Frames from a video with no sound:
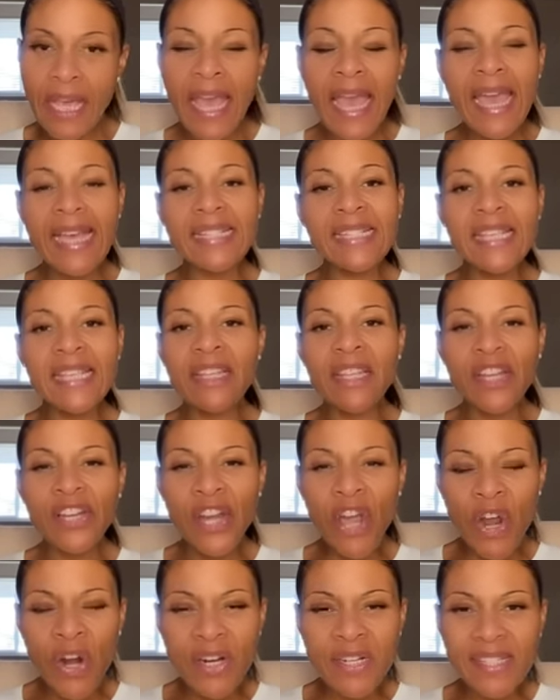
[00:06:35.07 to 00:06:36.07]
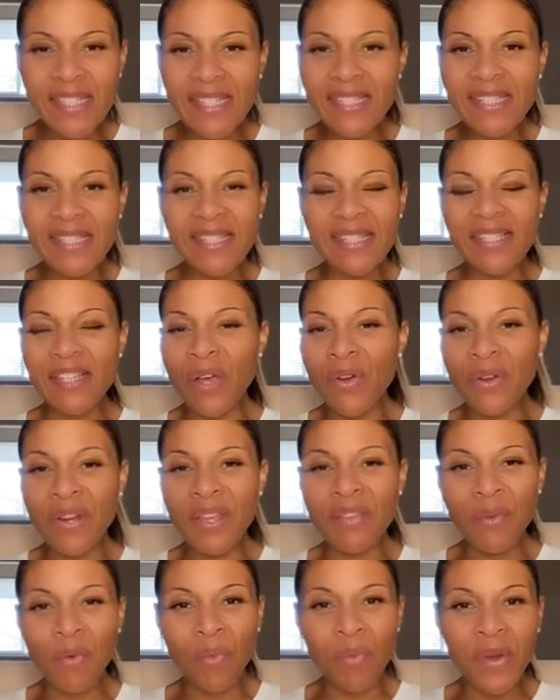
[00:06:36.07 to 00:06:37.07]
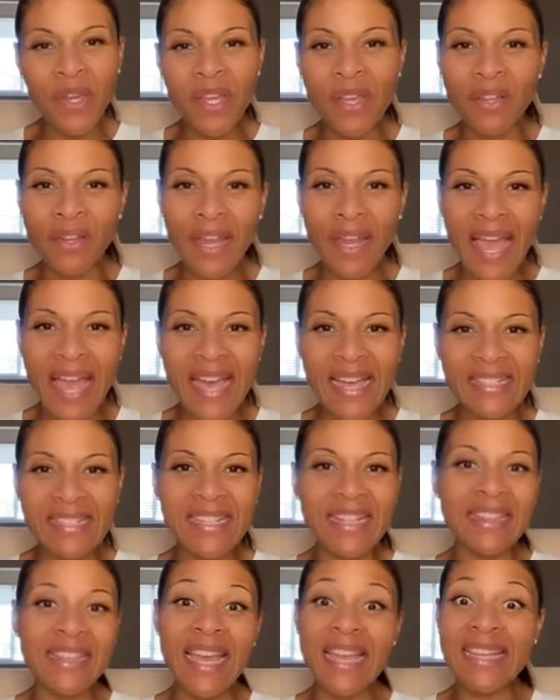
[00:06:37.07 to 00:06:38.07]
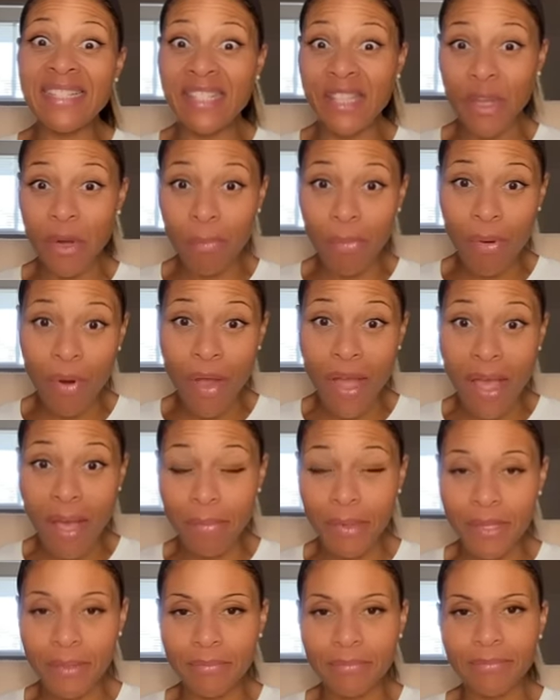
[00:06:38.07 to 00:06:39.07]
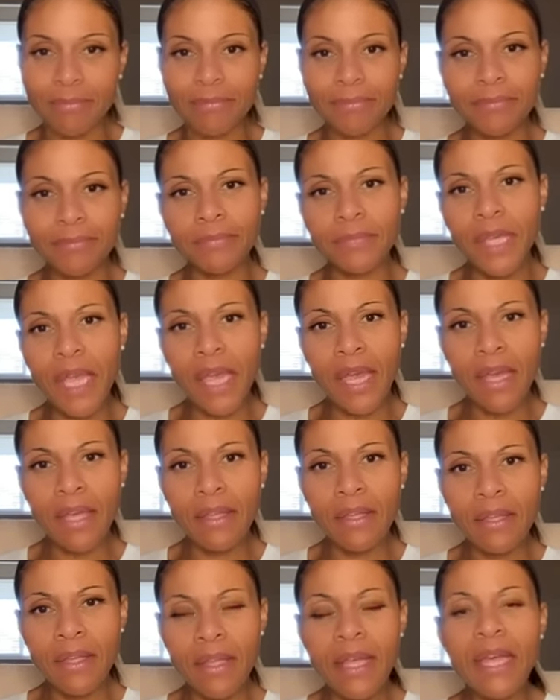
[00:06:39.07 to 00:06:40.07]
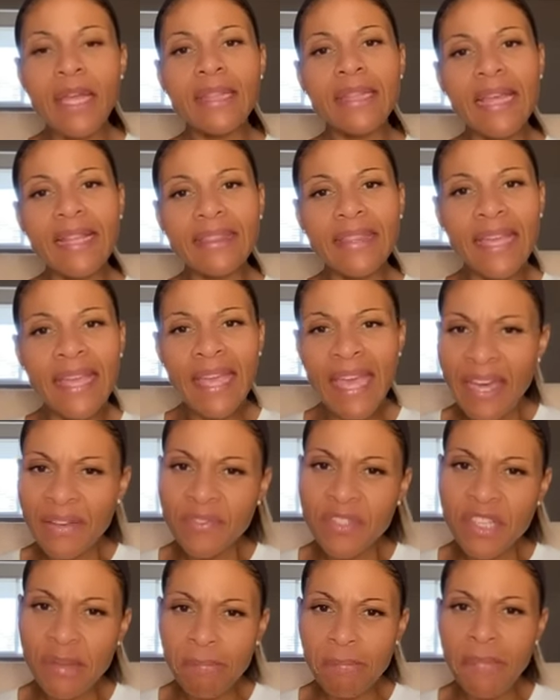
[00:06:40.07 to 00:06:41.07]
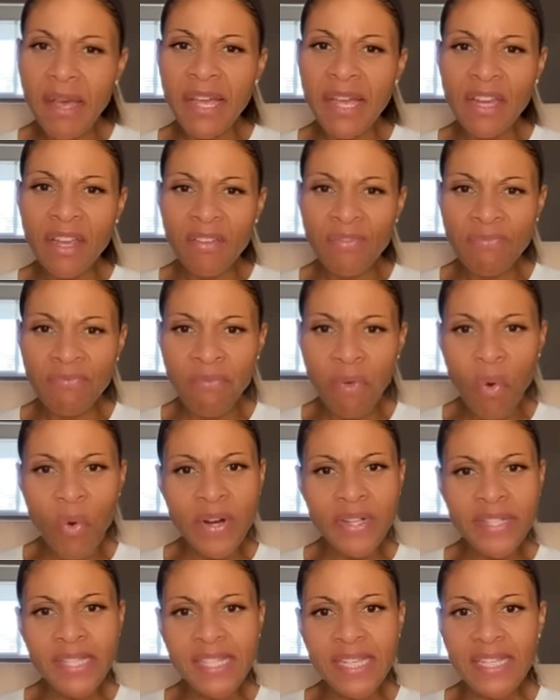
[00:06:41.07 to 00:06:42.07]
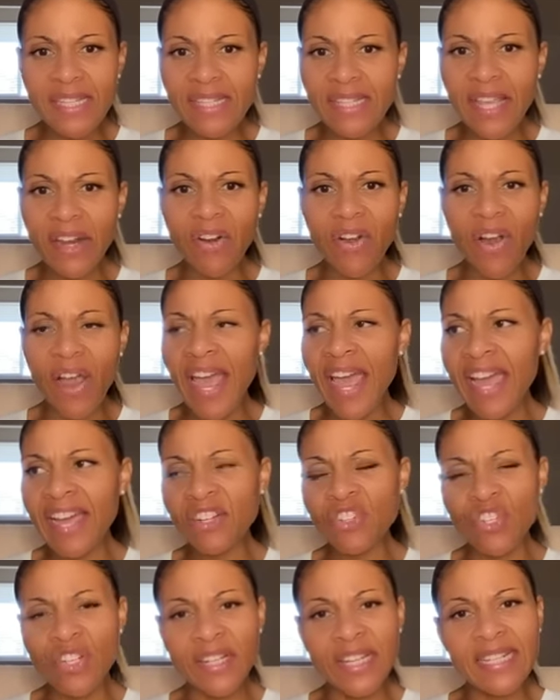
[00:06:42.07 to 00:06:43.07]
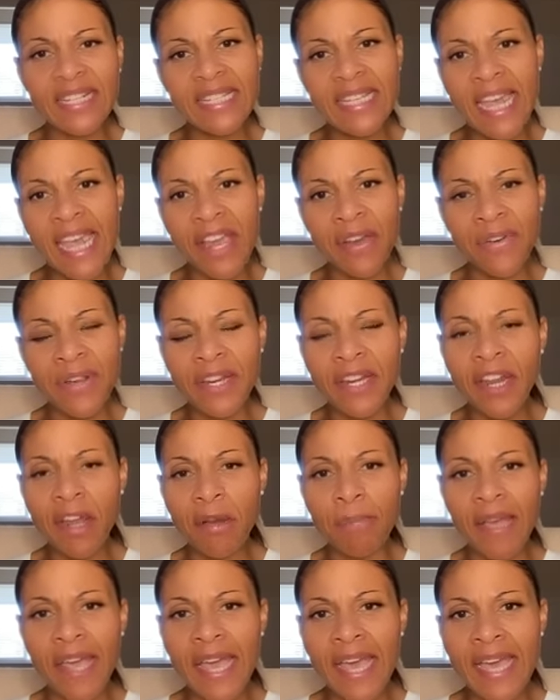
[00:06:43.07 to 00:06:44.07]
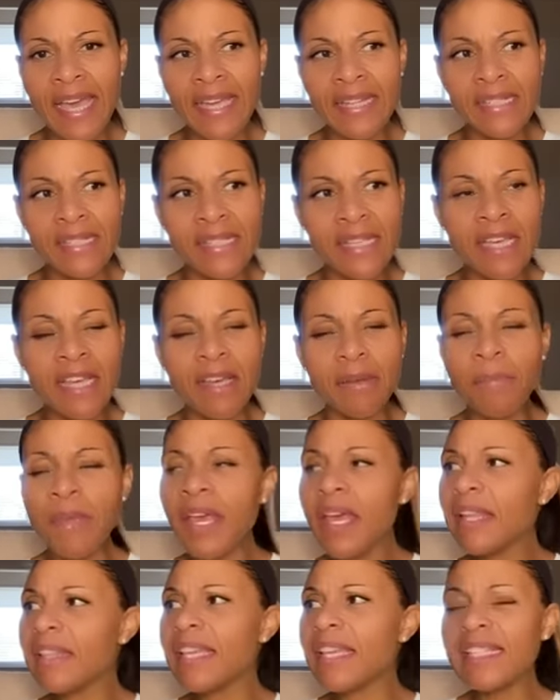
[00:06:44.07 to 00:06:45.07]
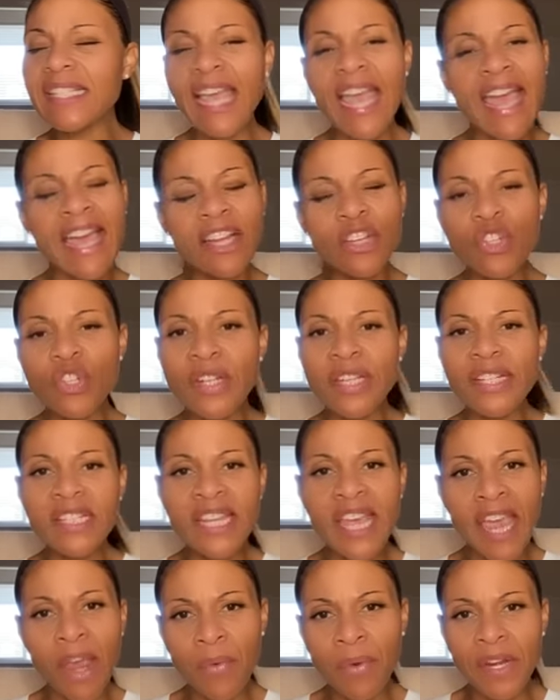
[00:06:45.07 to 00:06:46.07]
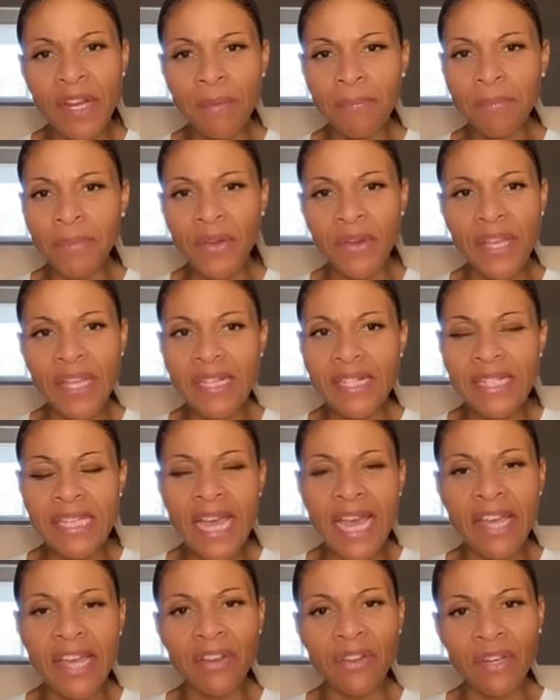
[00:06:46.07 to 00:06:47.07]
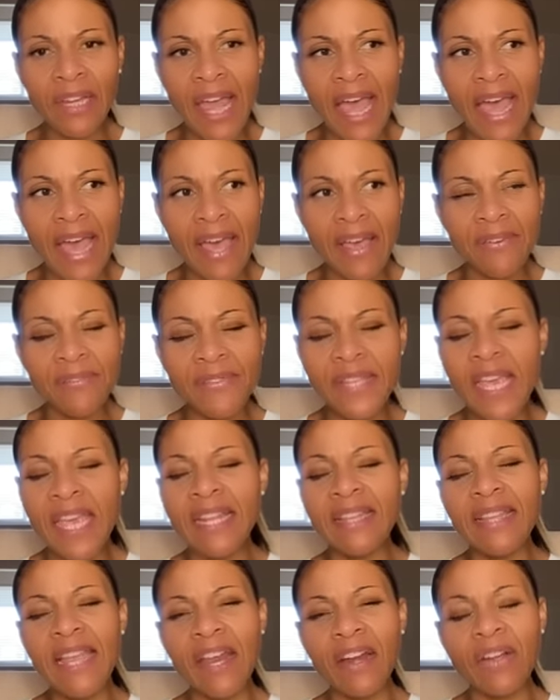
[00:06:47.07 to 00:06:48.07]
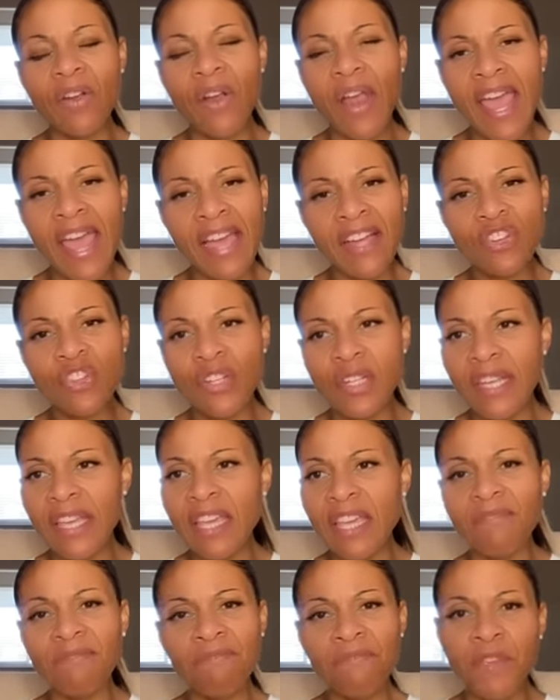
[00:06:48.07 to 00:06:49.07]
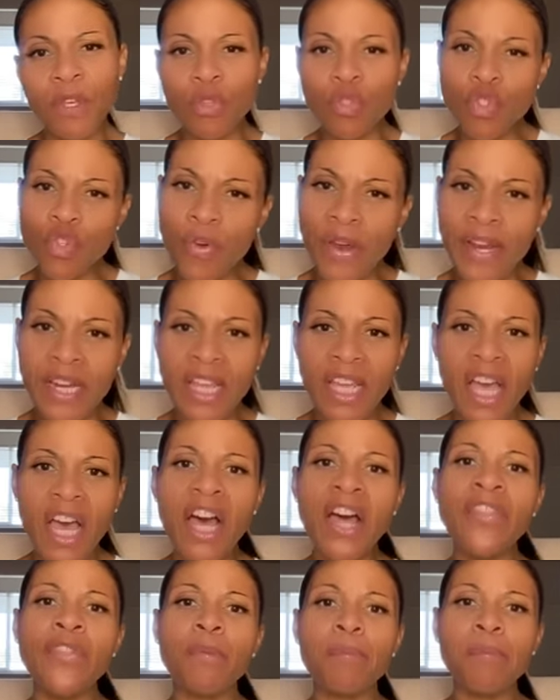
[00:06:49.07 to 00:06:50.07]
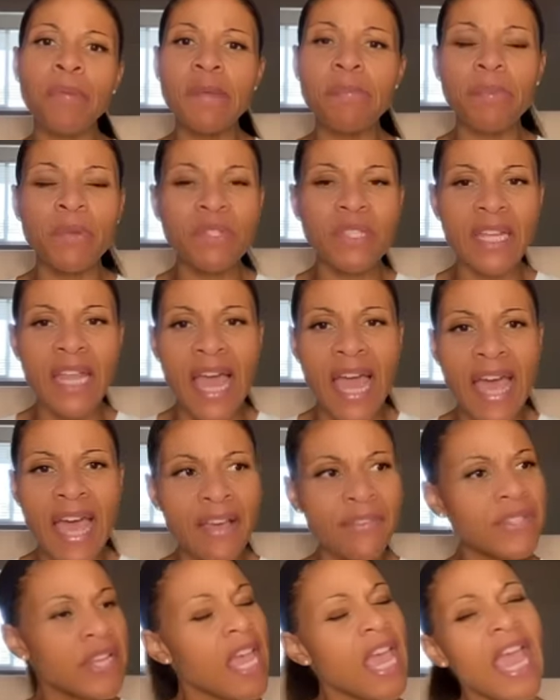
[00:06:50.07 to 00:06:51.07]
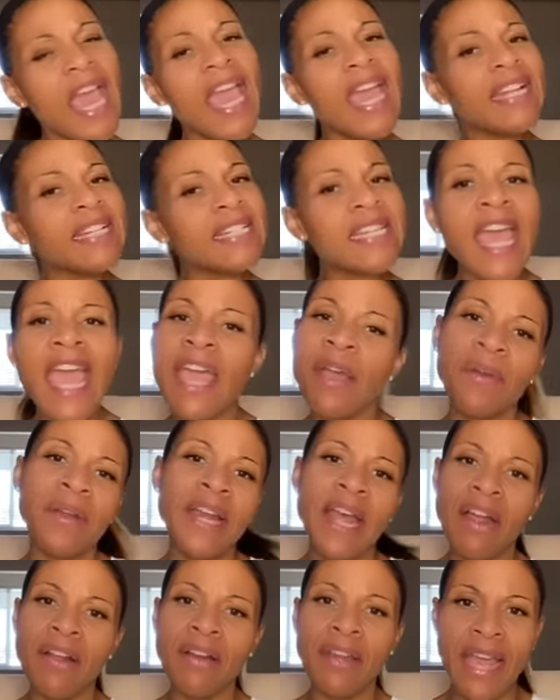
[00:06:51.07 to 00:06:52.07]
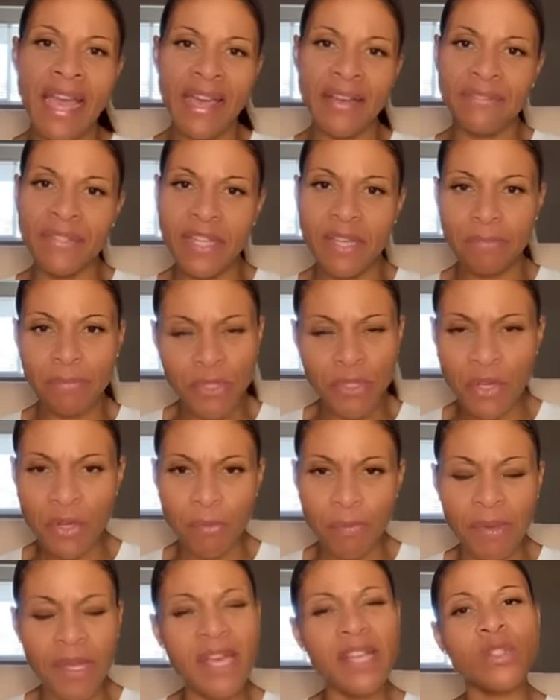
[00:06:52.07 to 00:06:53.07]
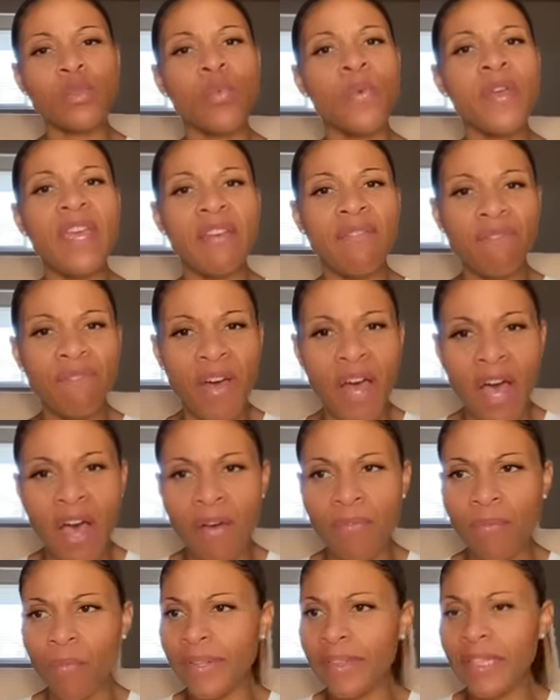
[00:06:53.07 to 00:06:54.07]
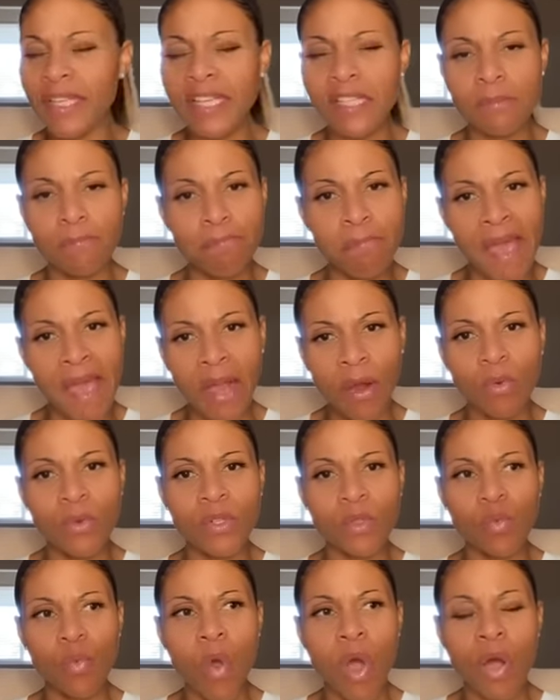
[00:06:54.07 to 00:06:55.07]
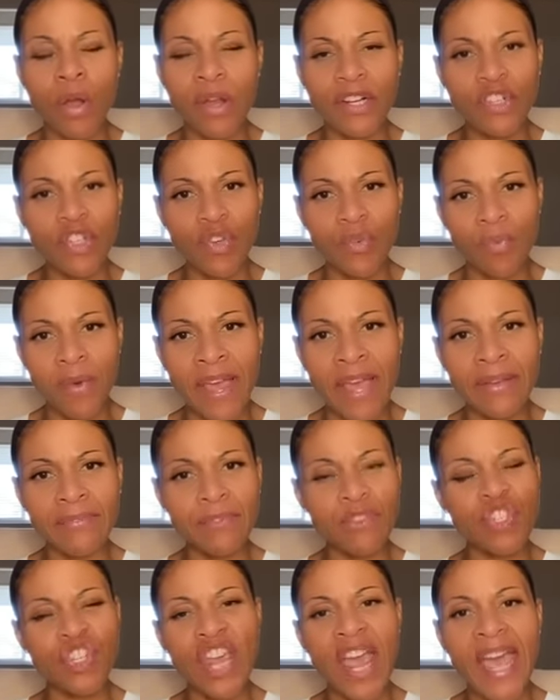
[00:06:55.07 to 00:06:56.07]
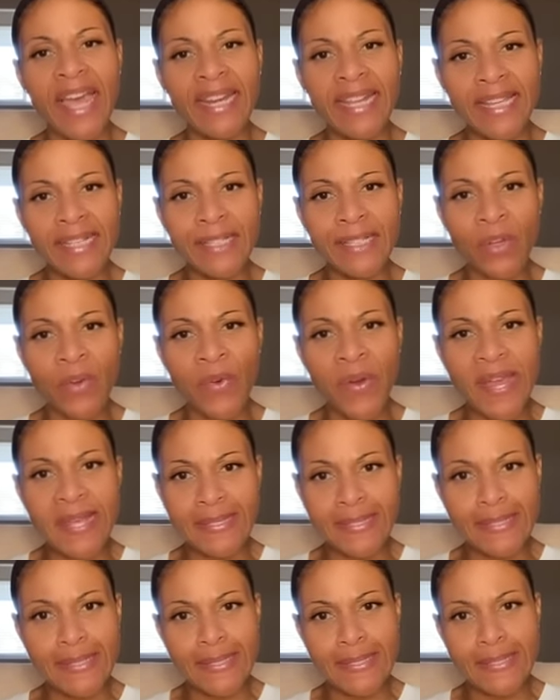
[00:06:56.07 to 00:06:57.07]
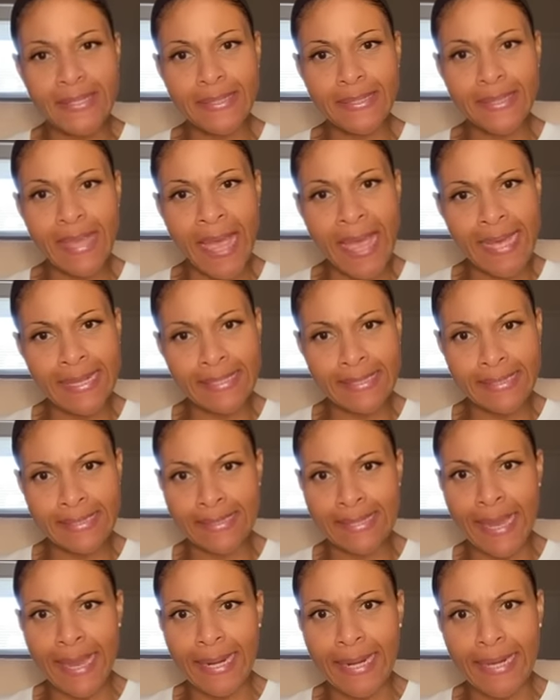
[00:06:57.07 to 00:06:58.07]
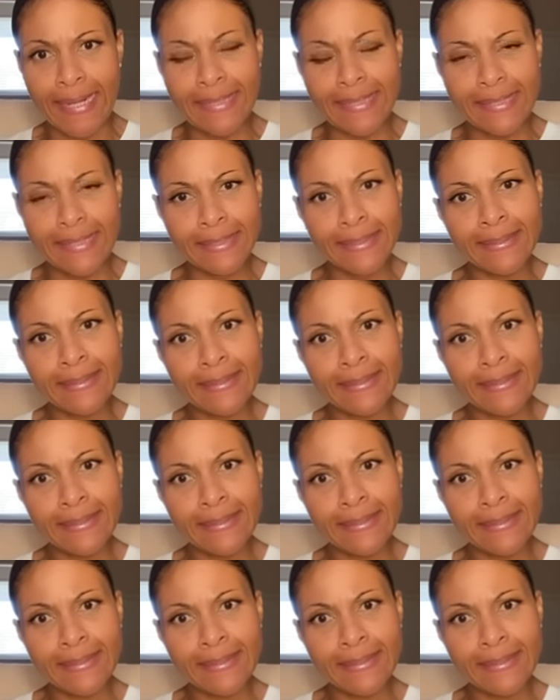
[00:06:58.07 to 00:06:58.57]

And see, the narcissists don't even realize that that's their problem, okay? That they have demonic forces that are actually tearing their behinds up, that's actually tearing up their entire lives, and that are actually infiltrating other people's lives and tearing our lives up too, because we're involved with these backwards walking giraffe Chinese crestids. I said it.